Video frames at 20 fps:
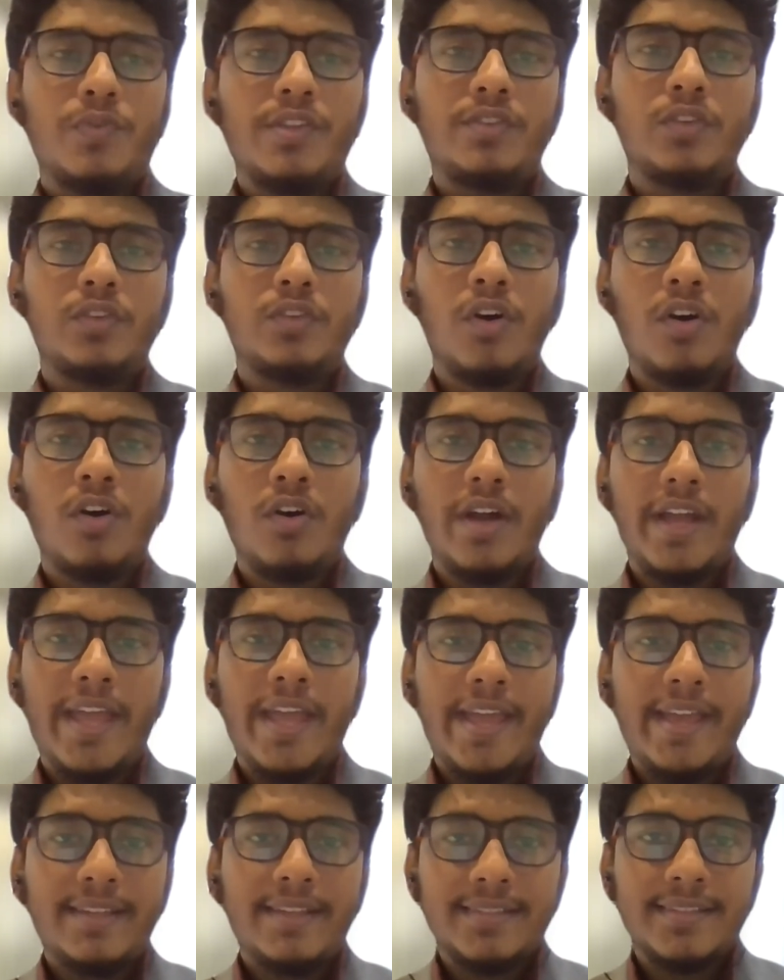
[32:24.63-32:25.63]
we saw
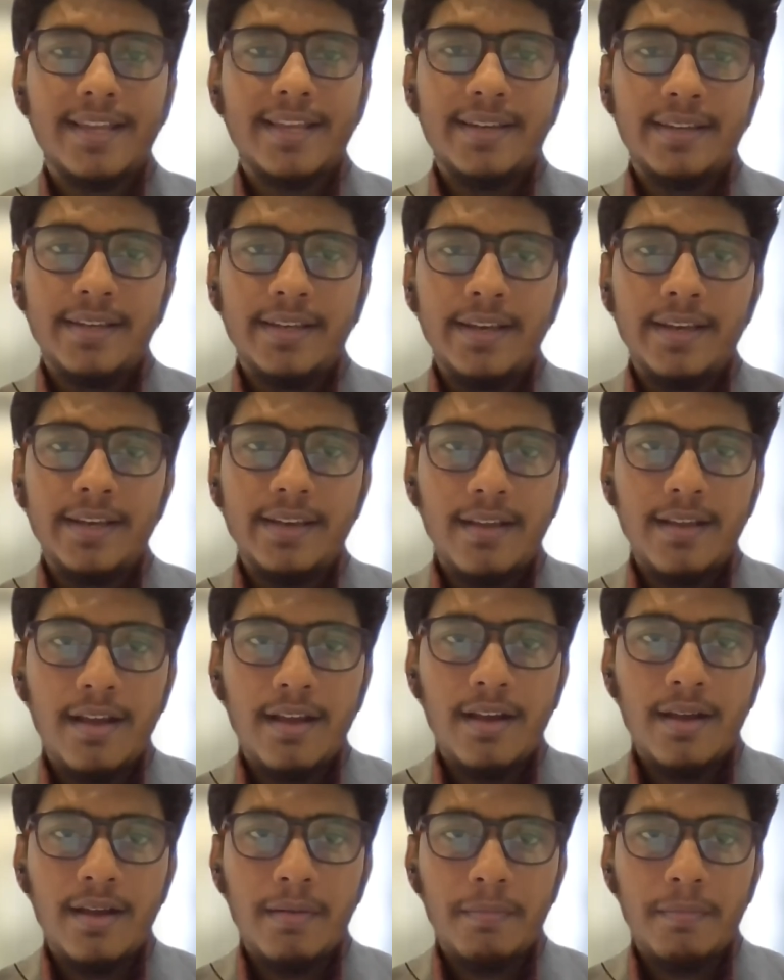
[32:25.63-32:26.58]
AXN in India